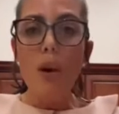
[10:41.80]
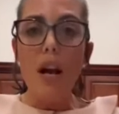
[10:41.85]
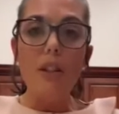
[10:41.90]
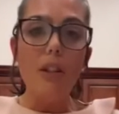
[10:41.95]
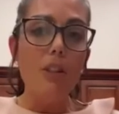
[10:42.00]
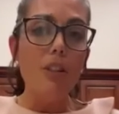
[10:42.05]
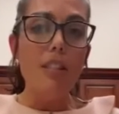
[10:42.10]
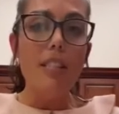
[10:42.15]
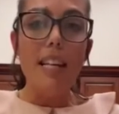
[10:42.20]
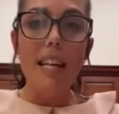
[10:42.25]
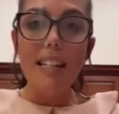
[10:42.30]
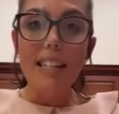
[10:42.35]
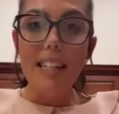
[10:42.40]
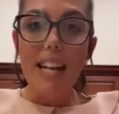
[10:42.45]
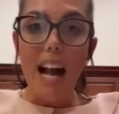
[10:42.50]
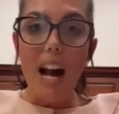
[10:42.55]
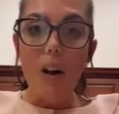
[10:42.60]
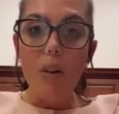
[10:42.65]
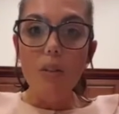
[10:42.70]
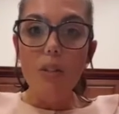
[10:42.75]

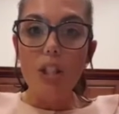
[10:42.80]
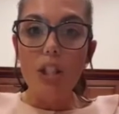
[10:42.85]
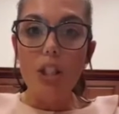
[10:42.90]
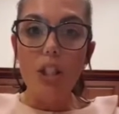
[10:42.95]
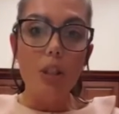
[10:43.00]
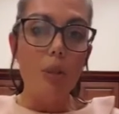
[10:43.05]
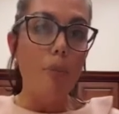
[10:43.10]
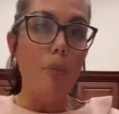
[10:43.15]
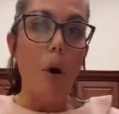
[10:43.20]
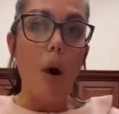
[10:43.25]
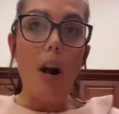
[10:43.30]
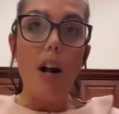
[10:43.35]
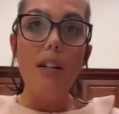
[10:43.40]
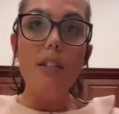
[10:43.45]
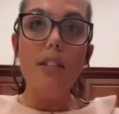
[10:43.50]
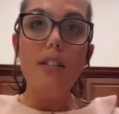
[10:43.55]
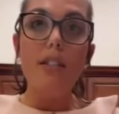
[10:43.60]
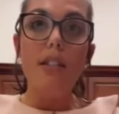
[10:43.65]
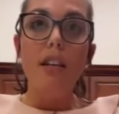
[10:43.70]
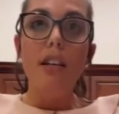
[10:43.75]
standing out to your
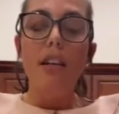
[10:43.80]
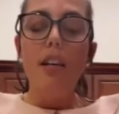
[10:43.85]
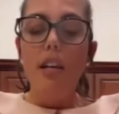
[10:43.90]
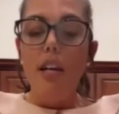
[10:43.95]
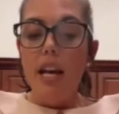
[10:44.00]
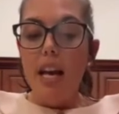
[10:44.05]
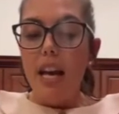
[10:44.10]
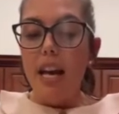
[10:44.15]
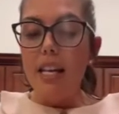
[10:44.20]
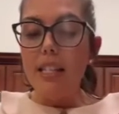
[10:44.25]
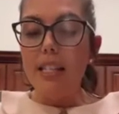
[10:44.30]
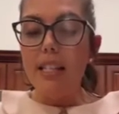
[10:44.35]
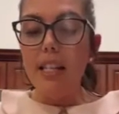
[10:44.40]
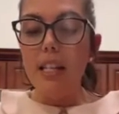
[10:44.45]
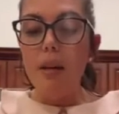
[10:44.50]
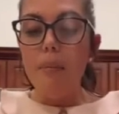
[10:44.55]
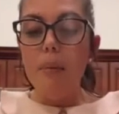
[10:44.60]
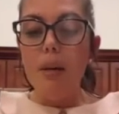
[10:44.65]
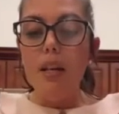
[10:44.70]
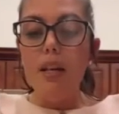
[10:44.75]
boss is going
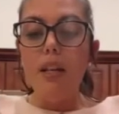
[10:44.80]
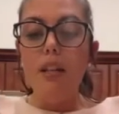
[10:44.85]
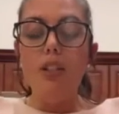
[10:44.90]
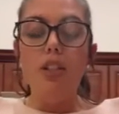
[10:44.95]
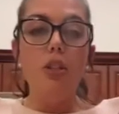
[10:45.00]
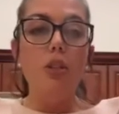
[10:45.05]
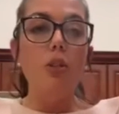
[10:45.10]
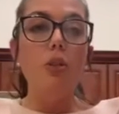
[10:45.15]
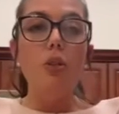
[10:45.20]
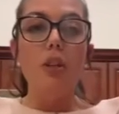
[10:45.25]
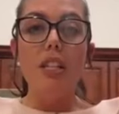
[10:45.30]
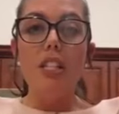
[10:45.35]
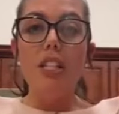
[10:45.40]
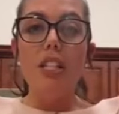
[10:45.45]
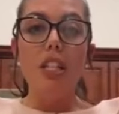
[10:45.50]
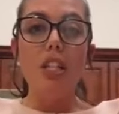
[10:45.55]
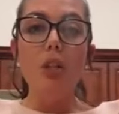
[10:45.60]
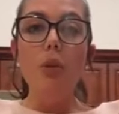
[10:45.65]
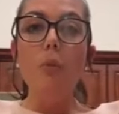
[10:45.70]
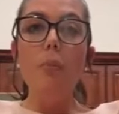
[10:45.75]
to be to
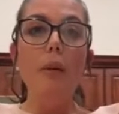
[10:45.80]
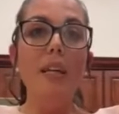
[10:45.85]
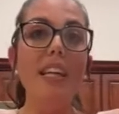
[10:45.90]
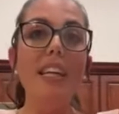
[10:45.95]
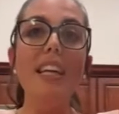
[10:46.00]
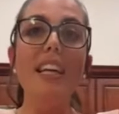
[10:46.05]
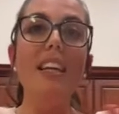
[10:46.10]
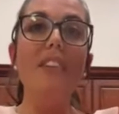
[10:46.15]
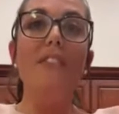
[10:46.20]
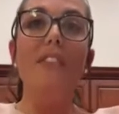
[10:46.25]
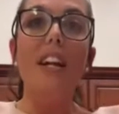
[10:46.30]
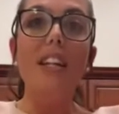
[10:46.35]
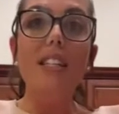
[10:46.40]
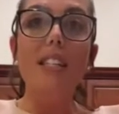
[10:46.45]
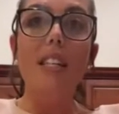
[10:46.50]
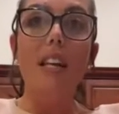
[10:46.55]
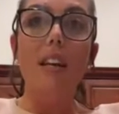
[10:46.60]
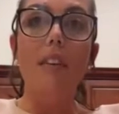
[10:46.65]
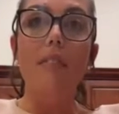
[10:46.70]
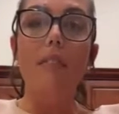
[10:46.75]
continue being
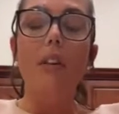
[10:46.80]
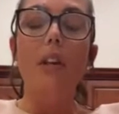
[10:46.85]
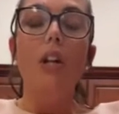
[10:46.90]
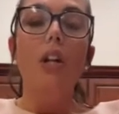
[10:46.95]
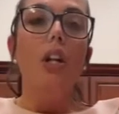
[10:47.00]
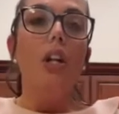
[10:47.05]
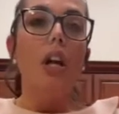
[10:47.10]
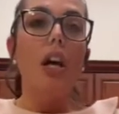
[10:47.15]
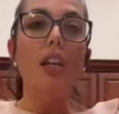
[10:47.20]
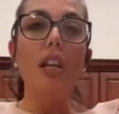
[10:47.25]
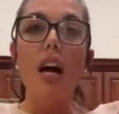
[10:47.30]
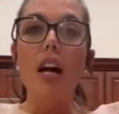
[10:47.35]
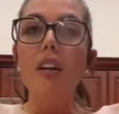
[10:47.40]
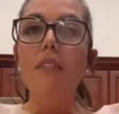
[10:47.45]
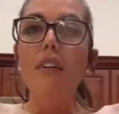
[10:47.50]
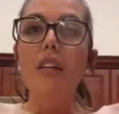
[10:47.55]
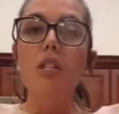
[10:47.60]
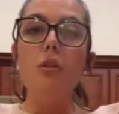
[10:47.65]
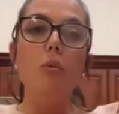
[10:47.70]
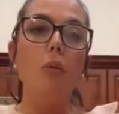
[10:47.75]
inventive. A lot
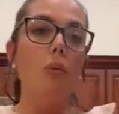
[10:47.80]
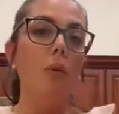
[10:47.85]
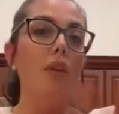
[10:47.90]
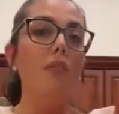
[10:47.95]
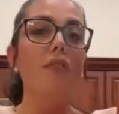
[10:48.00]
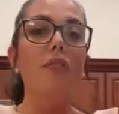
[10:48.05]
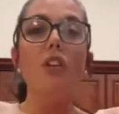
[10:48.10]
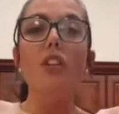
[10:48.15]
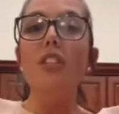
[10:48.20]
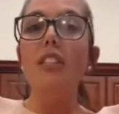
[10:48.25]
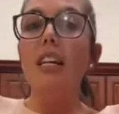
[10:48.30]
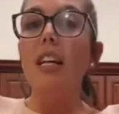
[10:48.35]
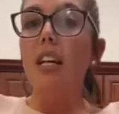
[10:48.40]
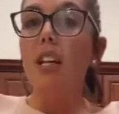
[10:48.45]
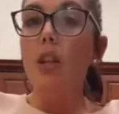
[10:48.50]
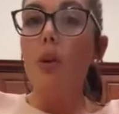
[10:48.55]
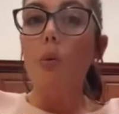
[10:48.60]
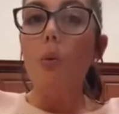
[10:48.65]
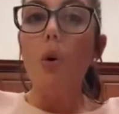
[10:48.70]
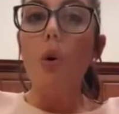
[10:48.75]
of us, when we first get
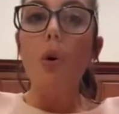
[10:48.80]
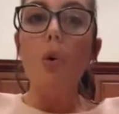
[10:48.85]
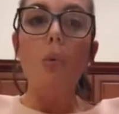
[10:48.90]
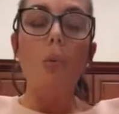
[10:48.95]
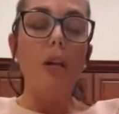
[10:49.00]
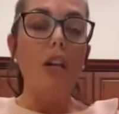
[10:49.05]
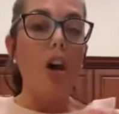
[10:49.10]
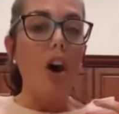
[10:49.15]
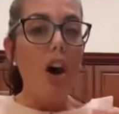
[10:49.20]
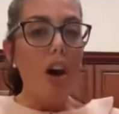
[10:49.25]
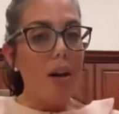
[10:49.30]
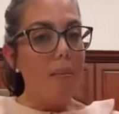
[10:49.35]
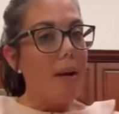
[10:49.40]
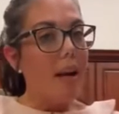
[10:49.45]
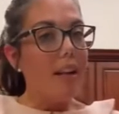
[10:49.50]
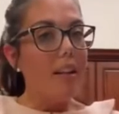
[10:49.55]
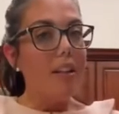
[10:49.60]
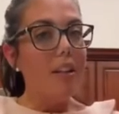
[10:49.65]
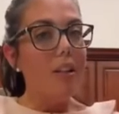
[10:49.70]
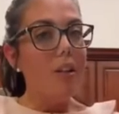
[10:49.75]
in the role, we
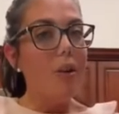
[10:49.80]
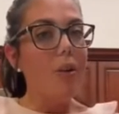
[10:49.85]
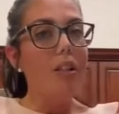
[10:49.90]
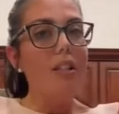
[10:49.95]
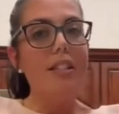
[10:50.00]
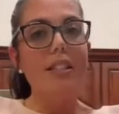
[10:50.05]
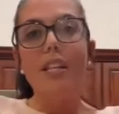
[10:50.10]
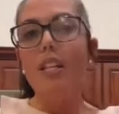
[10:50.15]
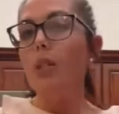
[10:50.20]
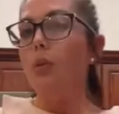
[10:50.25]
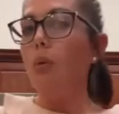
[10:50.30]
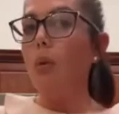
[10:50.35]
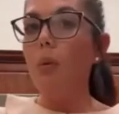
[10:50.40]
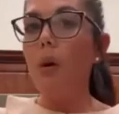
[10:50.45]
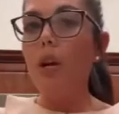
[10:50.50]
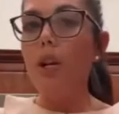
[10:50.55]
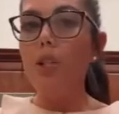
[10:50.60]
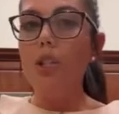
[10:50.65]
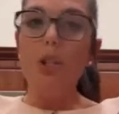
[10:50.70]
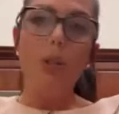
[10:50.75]
automatically notice things we
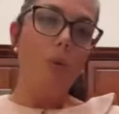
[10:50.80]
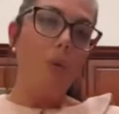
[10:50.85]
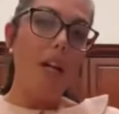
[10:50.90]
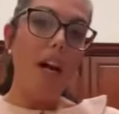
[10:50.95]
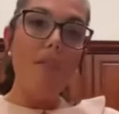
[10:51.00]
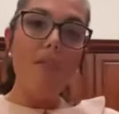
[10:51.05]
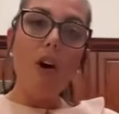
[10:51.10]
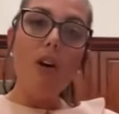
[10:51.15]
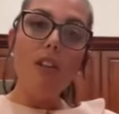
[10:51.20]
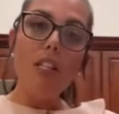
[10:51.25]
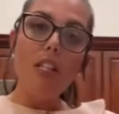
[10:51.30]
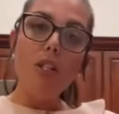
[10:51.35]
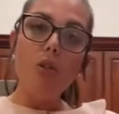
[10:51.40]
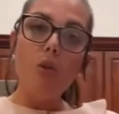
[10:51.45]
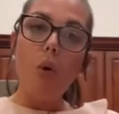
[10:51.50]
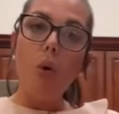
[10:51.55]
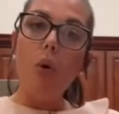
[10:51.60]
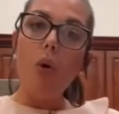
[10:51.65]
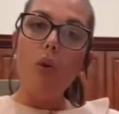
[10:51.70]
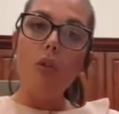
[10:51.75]
want to do. We have all these
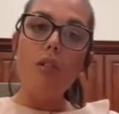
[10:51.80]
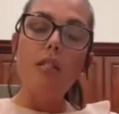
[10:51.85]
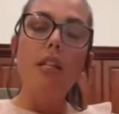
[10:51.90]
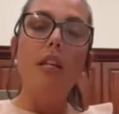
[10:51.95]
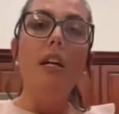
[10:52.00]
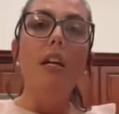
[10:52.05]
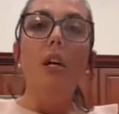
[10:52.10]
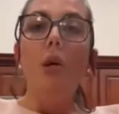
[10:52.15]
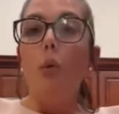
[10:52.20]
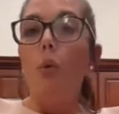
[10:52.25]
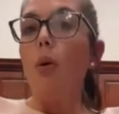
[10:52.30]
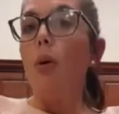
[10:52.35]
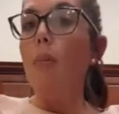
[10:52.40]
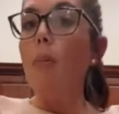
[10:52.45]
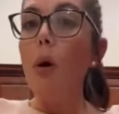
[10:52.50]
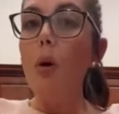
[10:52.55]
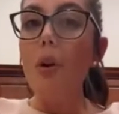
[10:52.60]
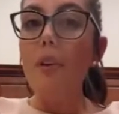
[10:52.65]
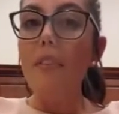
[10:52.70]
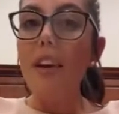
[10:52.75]
goals, we're
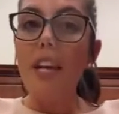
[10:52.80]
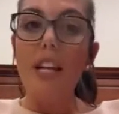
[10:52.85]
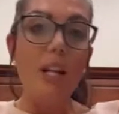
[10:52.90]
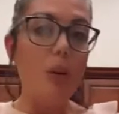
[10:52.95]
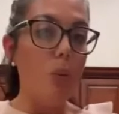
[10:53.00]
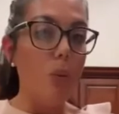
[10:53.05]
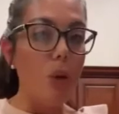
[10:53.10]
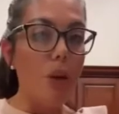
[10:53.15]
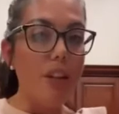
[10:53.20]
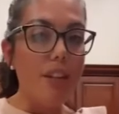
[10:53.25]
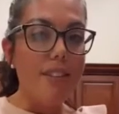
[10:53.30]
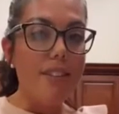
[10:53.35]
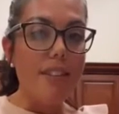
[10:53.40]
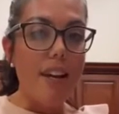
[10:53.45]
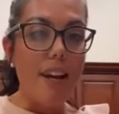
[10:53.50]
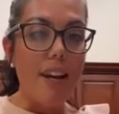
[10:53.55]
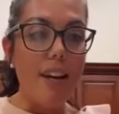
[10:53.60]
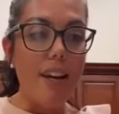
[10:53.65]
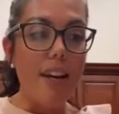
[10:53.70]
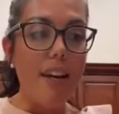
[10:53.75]
motivated, we're
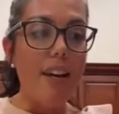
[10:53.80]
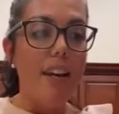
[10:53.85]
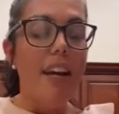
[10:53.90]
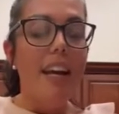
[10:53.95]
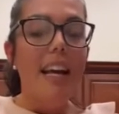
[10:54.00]
excited.